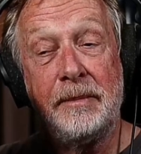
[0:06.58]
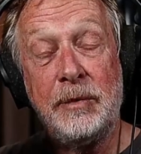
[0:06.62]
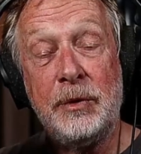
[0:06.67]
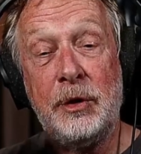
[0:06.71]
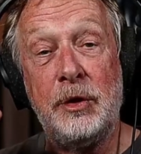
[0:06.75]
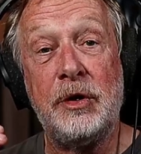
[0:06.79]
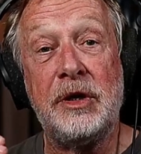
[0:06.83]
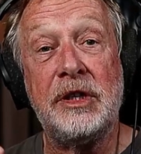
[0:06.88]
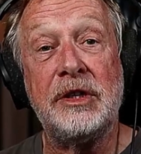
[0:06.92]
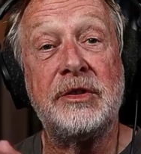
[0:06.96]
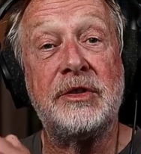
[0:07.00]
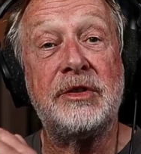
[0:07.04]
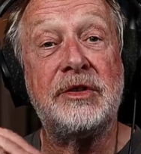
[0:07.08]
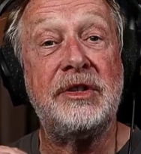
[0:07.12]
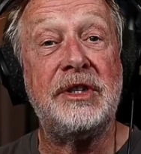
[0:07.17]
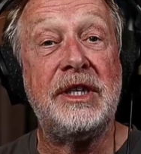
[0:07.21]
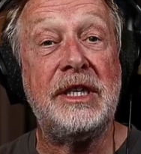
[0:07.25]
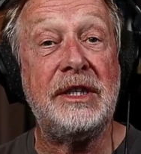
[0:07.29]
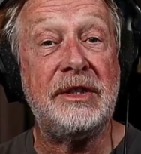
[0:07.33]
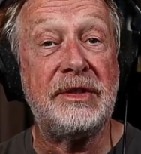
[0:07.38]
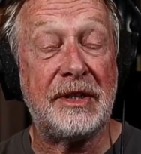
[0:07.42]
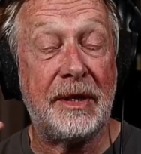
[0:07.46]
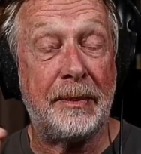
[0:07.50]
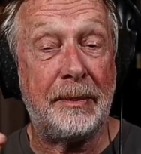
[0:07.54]
you can
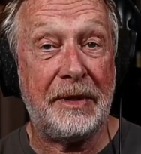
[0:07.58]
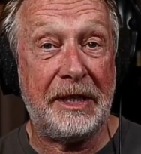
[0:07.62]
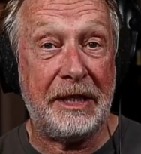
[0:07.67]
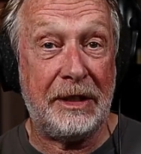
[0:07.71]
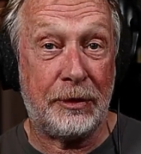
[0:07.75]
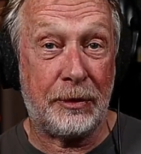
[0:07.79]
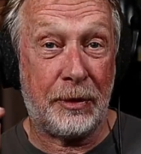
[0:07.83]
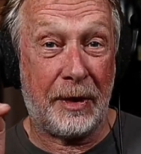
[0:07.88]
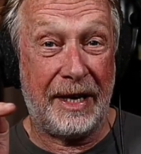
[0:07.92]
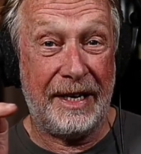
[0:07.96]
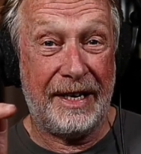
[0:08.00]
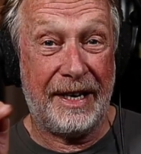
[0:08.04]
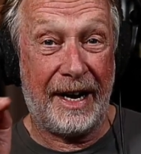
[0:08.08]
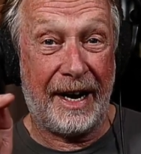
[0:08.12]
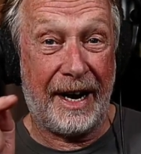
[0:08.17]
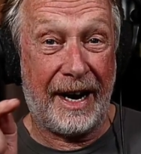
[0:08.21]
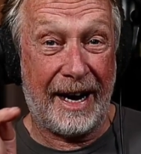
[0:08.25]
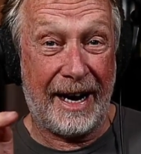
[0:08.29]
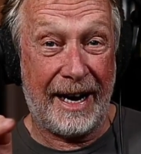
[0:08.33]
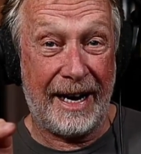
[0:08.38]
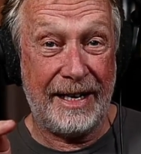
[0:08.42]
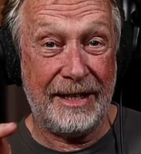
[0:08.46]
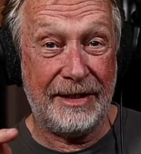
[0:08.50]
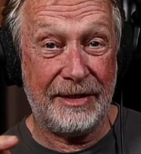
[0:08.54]
see somebody tried to
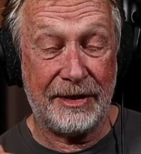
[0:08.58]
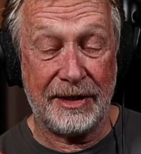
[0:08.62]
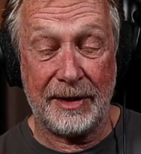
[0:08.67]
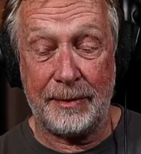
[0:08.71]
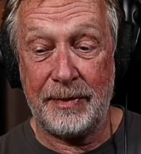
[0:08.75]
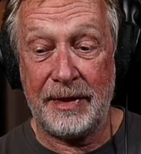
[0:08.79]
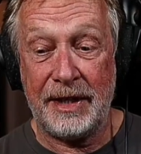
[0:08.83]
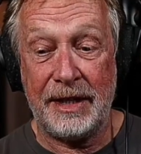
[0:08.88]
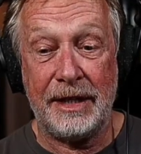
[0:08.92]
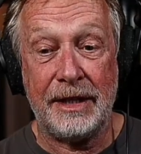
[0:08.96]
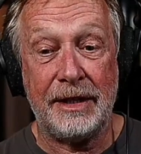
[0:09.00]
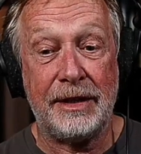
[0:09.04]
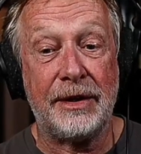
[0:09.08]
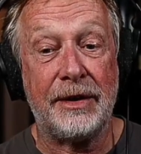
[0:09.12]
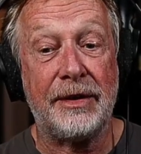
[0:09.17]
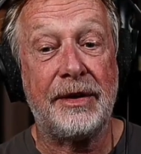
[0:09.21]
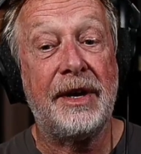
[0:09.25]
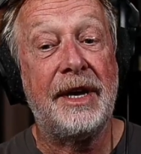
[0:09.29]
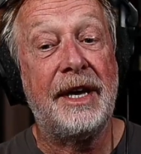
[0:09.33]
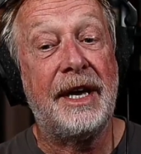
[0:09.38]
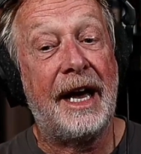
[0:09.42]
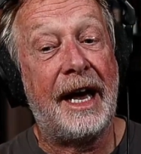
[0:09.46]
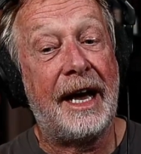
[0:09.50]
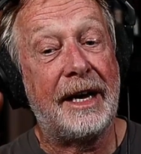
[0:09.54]
hide something in there.
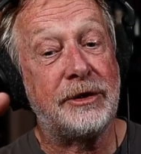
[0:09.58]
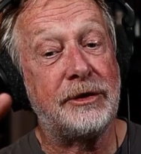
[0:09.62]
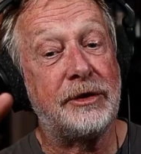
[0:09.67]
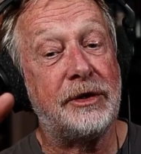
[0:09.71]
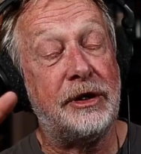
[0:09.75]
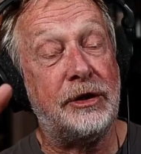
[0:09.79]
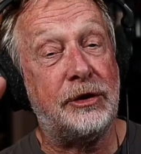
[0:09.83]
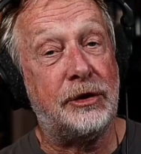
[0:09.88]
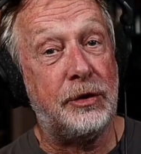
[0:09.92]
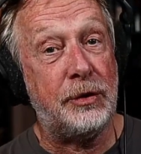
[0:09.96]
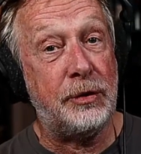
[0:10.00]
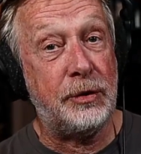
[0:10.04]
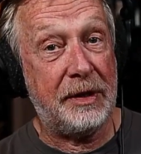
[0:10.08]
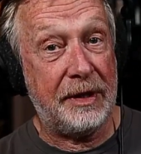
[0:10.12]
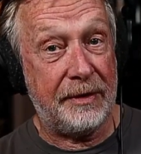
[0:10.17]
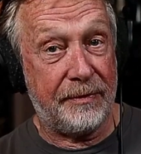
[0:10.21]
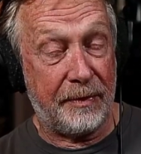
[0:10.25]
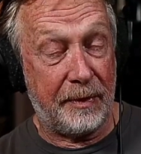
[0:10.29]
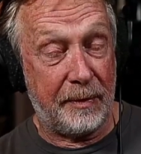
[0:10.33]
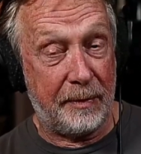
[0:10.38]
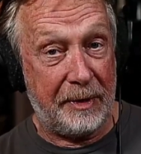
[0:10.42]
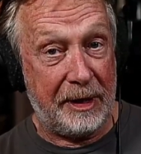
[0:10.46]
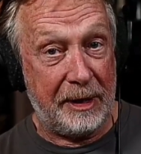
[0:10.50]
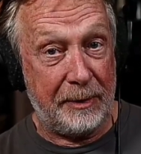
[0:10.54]
Actually, two
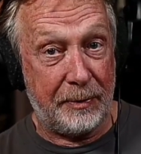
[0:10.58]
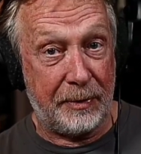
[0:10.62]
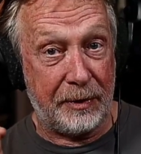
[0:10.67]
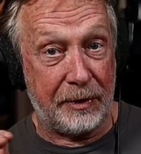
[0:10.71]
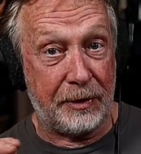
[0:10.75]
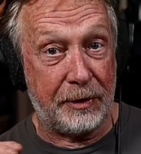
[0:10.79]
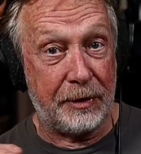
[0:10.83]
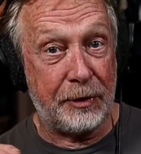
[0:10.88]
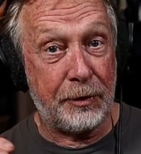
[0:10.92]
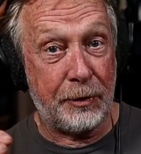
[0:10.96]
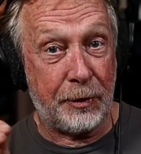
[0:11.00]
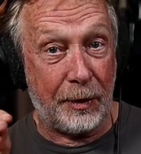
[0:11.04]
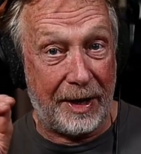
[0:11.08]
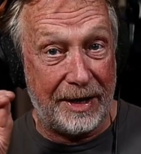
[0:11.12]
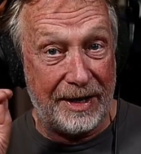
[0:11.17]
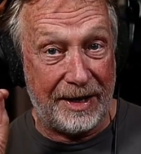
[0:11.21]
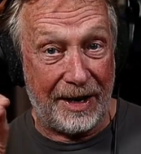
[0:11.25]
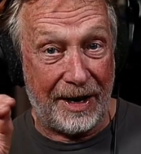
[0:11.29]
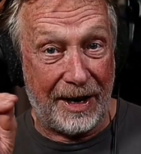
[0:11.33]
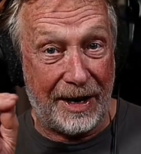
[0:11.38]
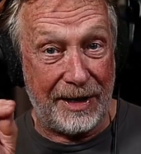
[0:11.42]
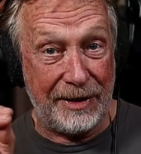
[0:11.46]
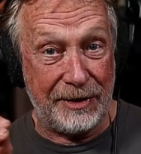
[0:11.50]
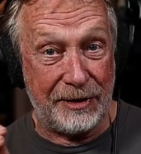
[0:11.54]
different people tried to
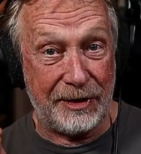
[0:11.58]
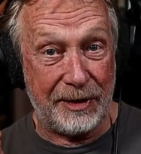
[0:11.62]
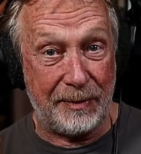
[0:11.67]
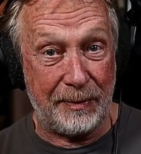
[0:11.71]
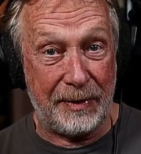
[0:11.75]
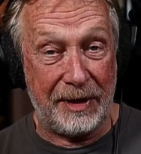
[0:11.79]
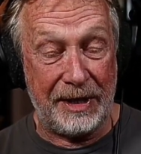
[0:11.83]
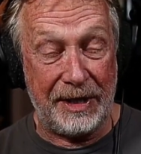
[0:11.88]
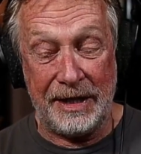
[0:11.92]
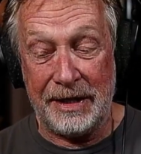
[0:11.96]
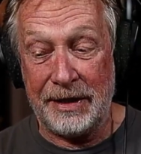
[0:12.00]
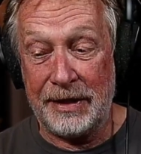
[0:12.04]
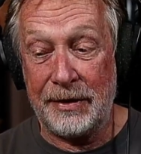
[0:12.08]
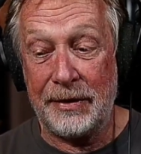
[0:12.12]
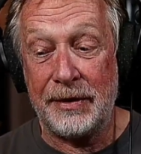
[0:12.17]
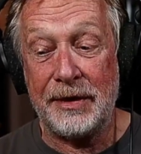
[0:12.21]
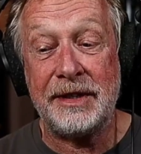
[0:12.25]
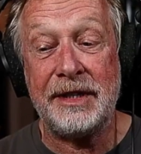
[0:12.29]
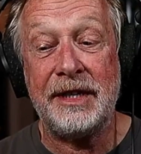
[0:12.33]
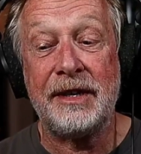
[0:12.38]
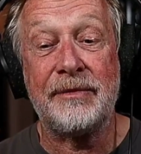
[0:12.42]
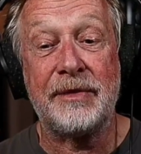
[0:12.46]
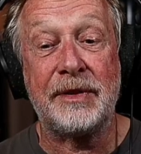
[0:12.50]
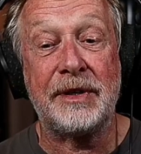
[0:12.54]
hide something in there
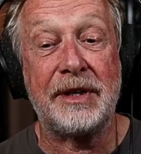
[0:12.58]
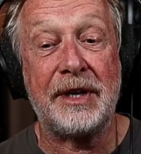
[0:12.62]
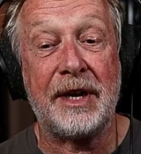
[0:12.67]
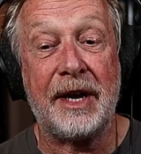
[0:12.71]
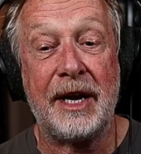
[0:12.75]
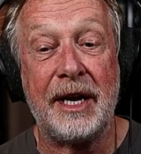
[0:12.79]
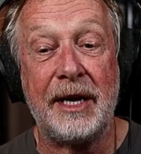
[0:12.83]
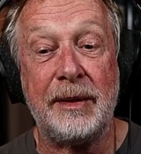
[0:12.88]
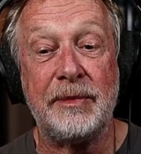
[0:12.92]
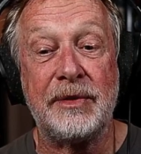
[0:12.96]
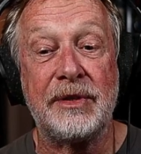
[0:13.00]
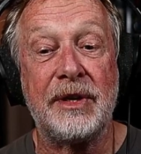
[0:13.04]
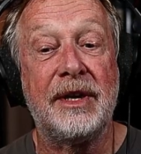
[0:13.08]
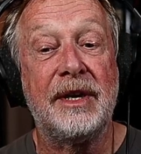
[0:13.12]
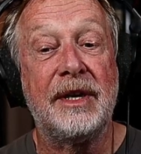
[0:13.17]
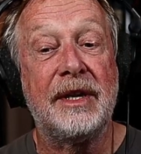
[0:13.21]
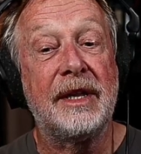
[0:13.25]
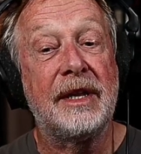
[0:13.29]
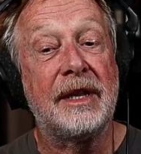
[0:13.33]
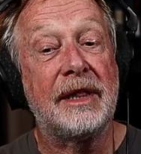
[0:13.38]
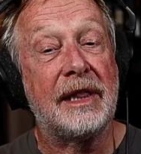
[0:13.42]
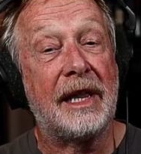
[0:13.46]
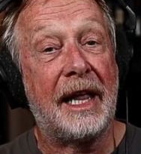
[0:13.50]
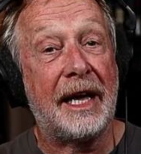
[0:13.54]
at different times.
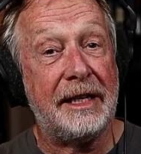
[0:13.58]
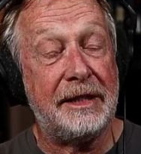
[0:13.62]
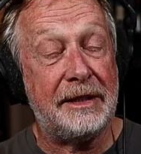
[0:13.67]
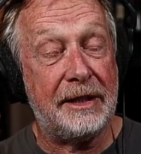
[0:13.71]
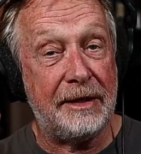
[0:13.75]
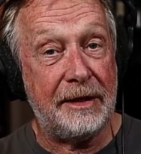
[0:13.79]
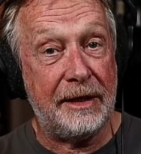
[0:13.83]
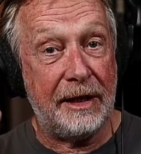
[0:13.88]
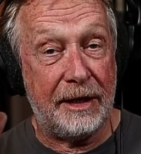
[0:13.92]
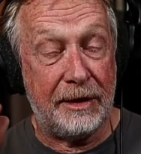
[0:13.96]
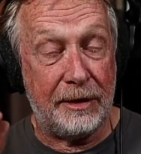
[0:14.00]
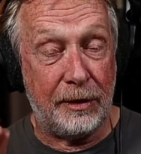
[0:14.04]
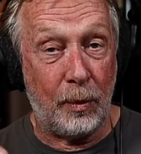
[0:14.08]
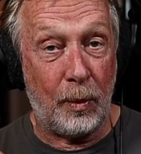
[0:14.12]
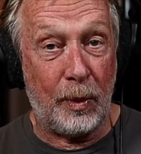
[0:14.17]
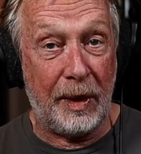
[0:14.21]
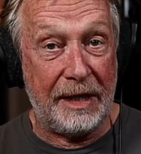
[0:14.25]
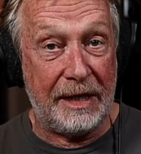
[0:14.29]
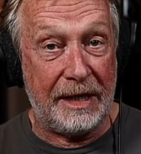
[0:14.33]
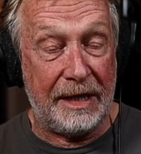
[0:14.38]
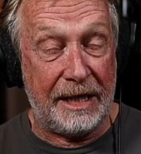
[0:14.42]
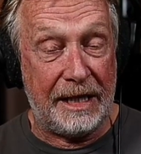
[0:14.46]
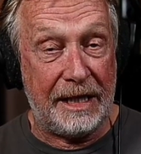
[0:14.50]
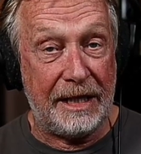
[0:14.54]
Langton, in the way
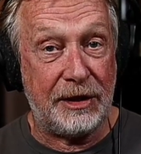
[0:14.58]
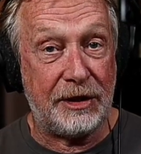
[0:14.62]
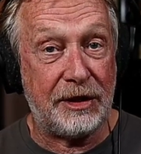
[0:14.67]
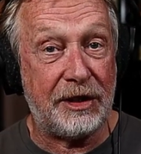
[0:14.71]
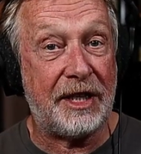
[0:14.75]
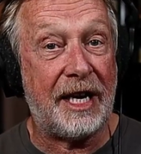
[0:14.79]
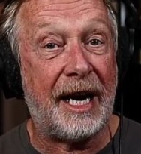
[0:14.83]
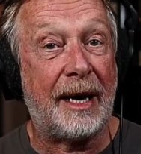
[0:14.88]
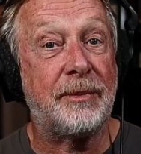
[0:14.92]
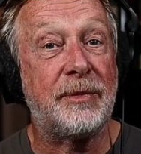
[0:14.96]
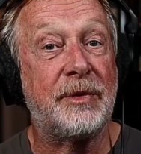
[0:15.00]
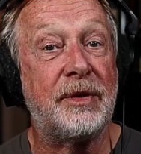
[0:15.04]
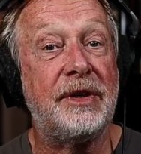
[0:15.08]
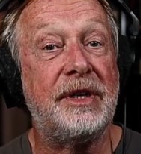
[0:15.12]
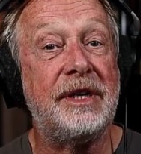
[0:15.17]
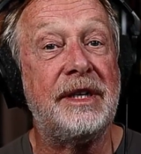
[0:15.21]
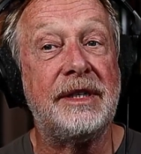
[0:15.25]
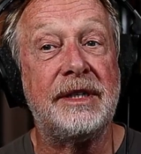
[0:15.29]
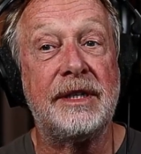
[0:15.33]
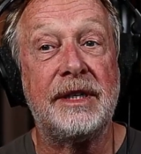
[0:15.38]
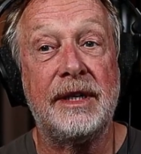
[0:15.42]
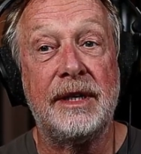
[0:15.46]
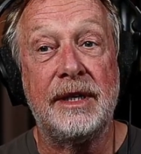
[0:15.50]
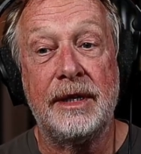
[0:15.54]
that he chaptered
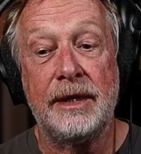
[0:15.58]
it